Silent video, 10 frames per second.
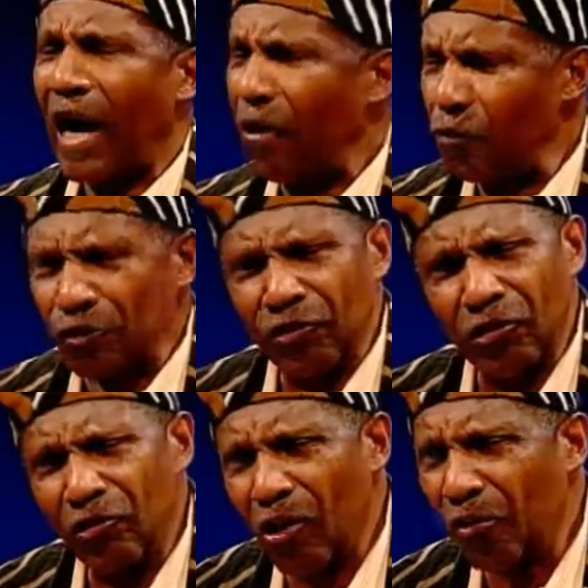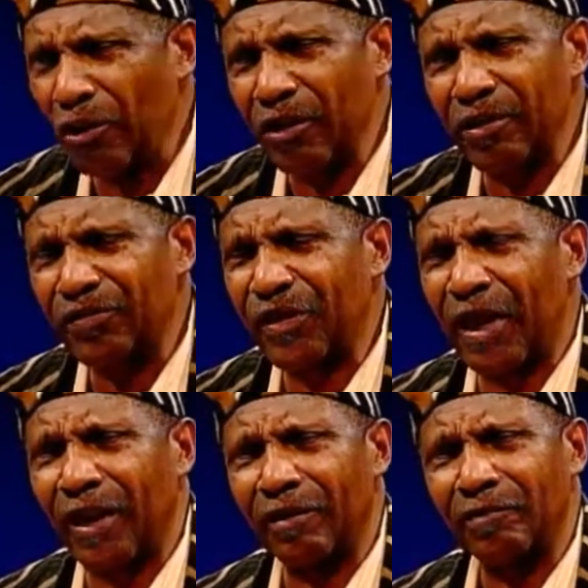I want you to know and
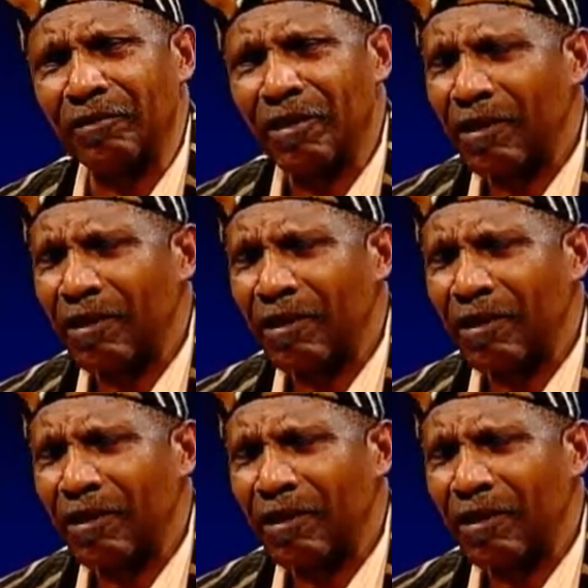understand,